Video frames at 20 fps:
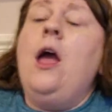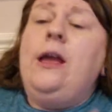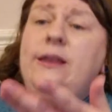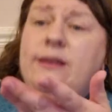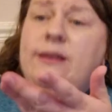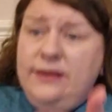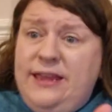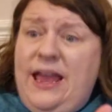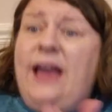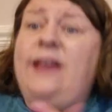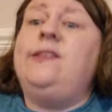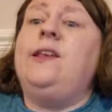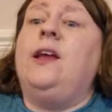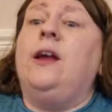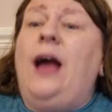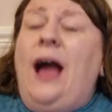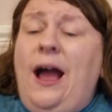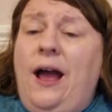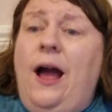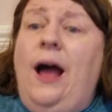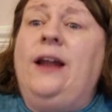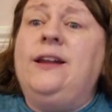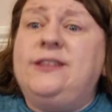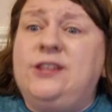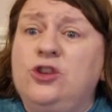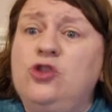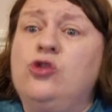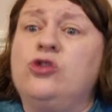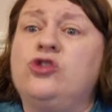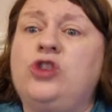Yes,
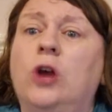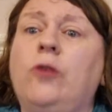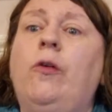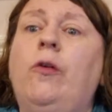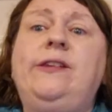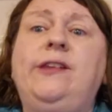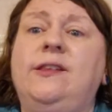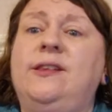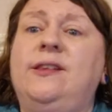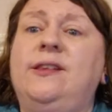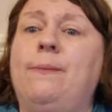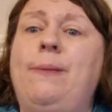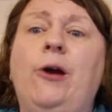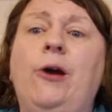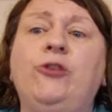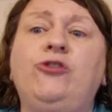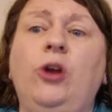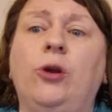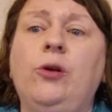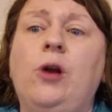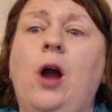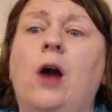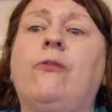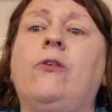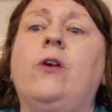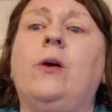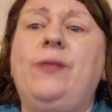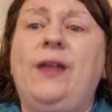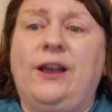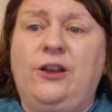Alison, you're so right. Disneyland Paris don't
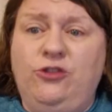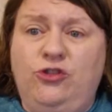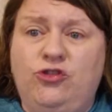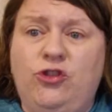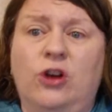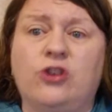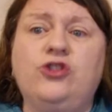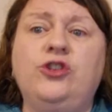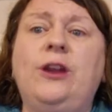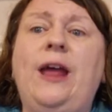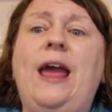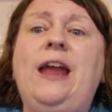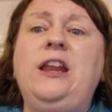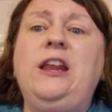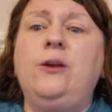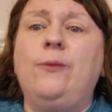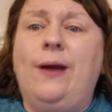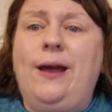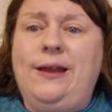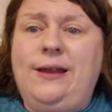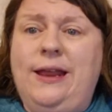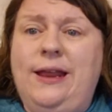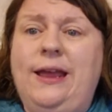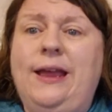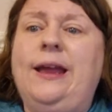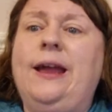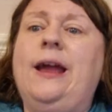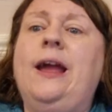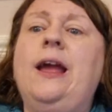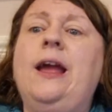cover up their construction anywhere
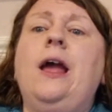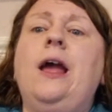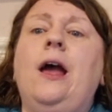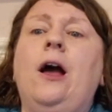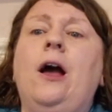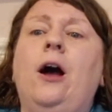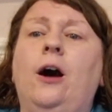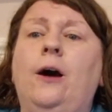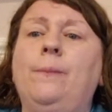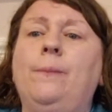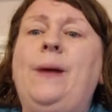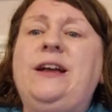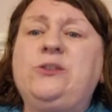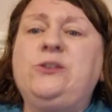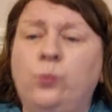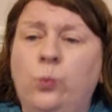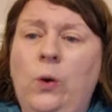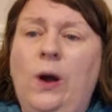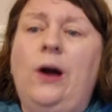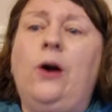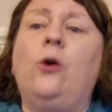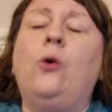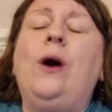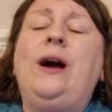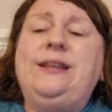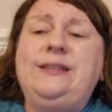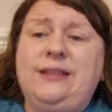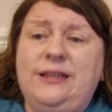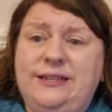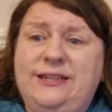near as well
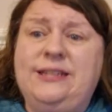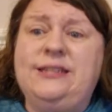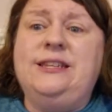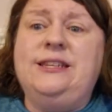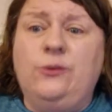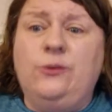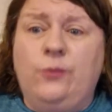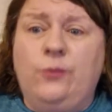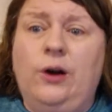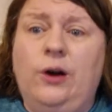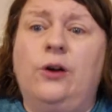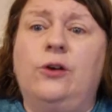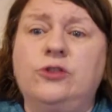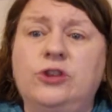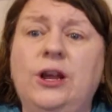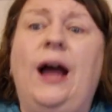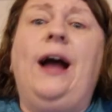as Disney World.